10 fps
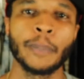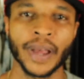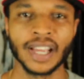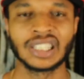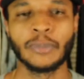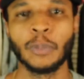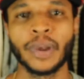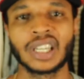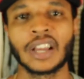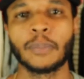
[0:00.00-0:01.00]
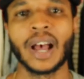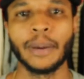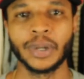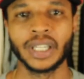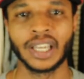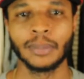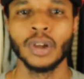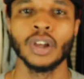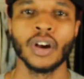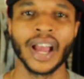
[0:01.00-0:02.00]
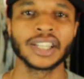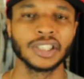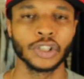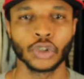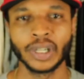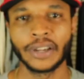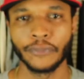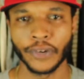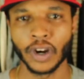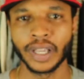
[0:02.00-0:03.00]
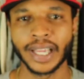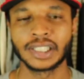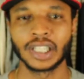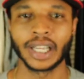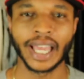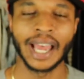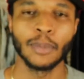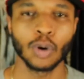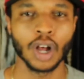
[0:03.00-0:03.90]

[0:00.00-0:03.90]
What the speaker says: of pants that we picked up from Hyper Denim are actually three different variations of the camo